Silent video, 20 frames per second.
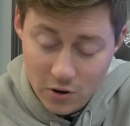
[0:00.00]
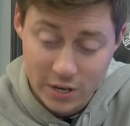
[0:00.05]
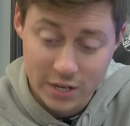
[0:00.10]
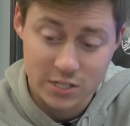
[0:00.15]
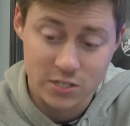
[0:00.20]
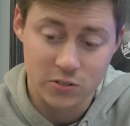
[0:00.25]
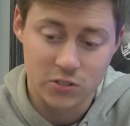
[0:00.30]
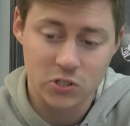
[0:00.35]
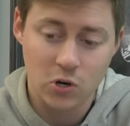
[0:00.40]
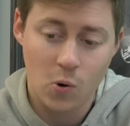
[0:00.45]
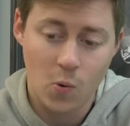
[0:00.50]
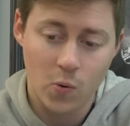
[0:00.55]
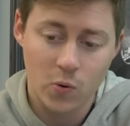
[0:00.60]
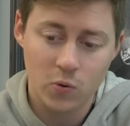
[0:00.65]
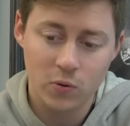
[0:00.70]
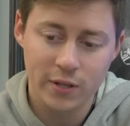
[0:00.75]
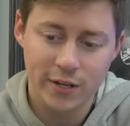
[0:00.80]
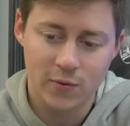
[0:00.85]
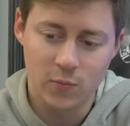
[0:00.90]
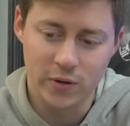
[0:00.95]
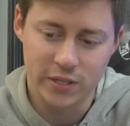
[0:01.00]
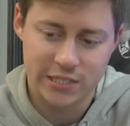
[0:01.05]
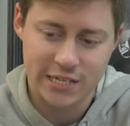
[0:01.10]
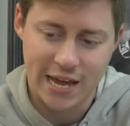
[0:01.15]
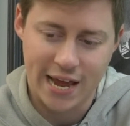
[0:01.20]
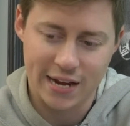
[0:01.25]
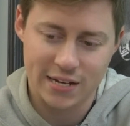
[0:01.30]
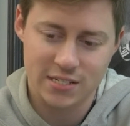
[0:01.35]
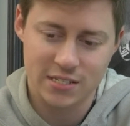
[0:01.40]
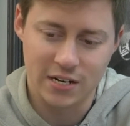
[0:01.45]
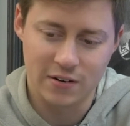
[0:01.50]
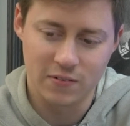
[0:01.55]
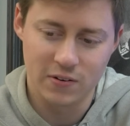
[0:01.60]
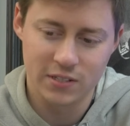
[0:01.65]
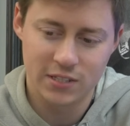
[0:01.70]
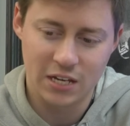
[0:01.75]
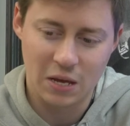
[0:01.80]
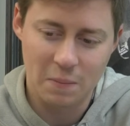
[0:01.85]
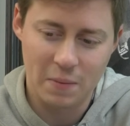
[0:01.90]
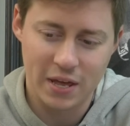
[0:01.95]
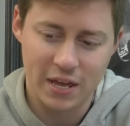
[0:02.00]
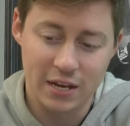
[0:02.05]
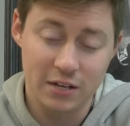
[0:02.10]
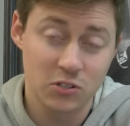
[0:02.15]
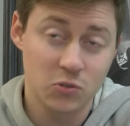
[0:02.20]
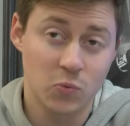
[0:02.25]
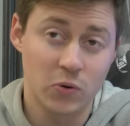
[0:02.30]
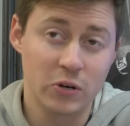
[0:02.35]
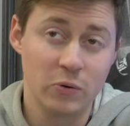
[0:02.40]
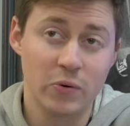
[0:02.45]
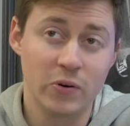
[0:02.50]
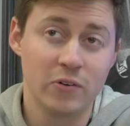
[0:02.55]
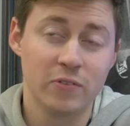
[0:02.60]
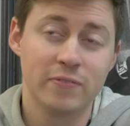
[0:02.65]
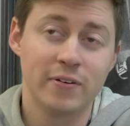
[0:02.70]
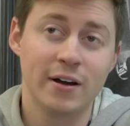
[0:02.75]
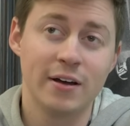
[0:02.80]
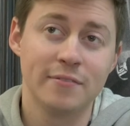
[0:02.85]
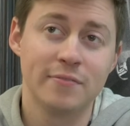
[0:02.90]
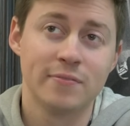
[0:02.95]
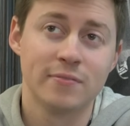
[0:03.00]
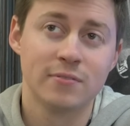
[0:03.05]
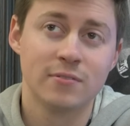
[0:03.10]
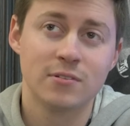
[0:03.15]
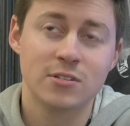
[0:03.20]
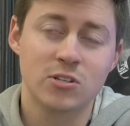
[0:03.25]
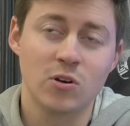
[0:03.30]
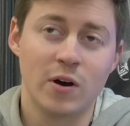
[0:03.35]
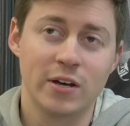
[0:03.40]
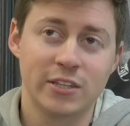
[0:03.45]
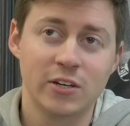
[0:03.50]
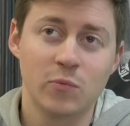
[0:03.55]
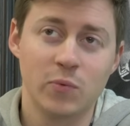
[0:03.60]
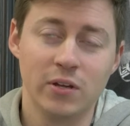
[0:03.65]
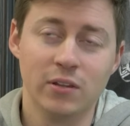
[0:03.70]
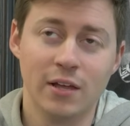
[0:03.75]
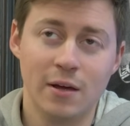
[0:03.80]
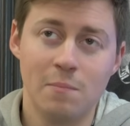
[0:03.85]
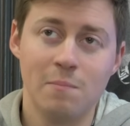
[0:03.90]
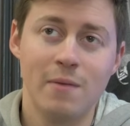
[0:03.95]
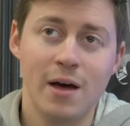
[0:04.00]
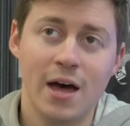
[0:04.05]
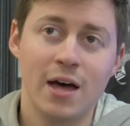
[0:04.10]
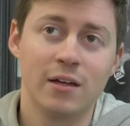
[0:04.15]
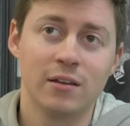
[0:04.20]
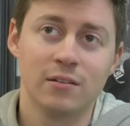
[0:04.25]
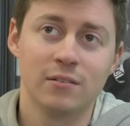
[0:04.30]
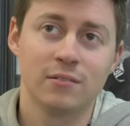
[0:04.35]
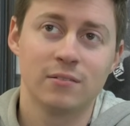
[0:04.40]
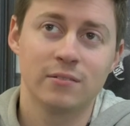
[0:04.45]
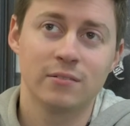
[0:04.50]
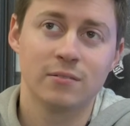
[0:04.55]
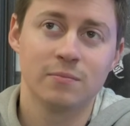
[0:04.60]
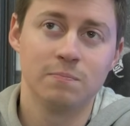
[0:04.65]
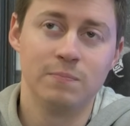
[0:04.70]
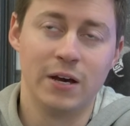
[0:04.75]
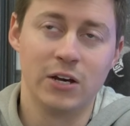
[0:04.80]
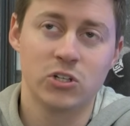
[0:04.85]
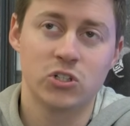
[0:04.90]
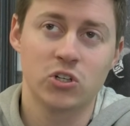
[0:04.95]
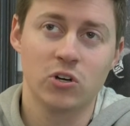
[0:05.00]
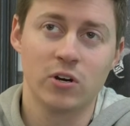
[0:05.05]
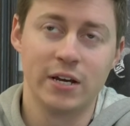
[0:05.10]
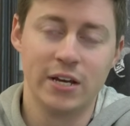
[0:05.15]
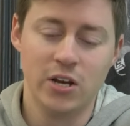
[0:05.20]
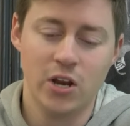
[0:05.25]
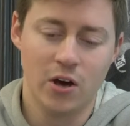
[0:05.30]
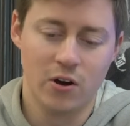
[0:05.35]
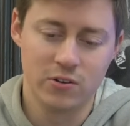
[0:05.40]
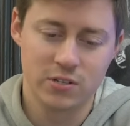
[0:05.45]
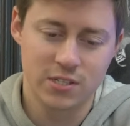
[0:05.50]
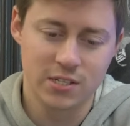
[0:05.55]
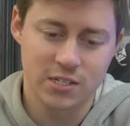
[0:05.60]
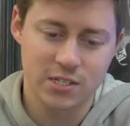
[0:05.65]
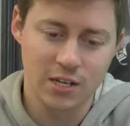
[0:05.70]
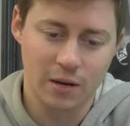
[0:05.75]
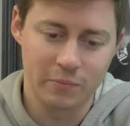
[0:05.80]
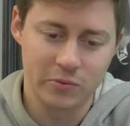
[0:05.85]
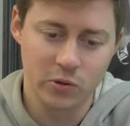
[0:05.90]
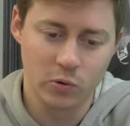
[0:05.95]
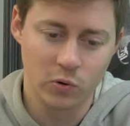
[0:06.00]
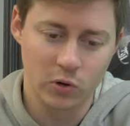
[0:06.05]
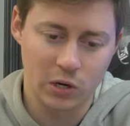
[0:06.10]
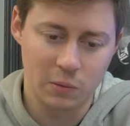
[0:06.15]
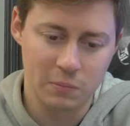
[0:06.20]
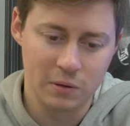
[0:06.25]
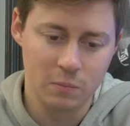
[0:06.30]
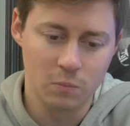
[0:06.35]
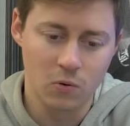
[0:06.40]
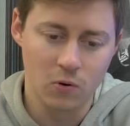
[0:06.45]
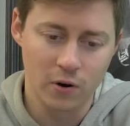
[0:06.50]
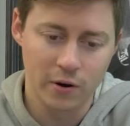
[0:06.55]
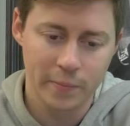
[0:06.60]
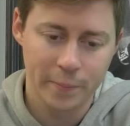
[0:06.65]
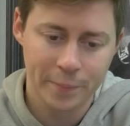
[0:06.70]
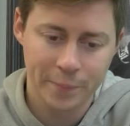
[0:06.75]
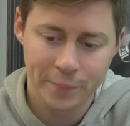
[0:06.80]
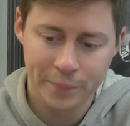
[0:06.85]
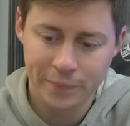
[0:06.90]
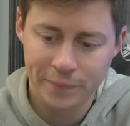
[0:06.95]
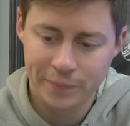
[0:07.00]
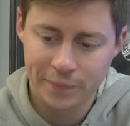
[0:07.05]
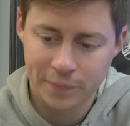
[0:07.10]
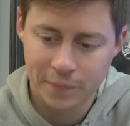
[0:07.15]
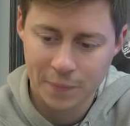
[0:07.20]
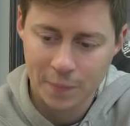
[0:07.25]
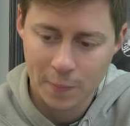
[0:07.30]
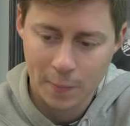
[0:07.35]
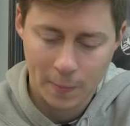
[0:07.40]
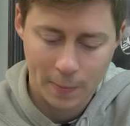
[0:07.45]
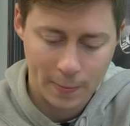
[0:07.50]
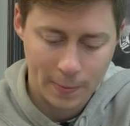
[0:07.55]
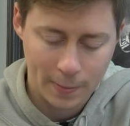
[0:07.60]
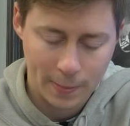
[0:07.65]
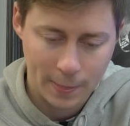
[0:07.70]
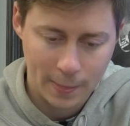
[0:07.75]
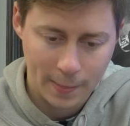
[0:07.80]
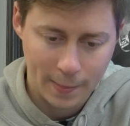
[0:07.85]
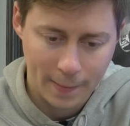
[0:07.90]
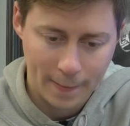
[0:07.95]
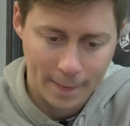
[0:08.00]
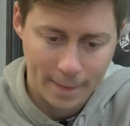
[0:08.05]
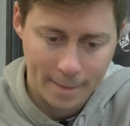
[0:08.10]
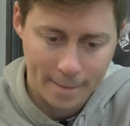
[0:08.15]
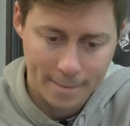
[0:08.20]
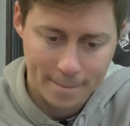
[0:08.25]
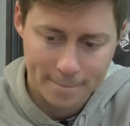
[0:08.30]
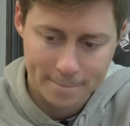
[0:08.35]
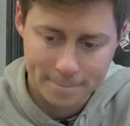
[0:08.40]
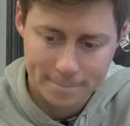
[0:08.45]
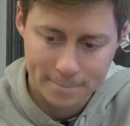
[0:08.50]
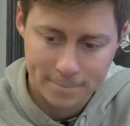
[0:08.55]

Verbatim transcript: Okay, so total like with tax and everything, I'm at eight twenty-one oh five. So I think we let Matt make sure he knows the subtotal can be more. Heard, all right.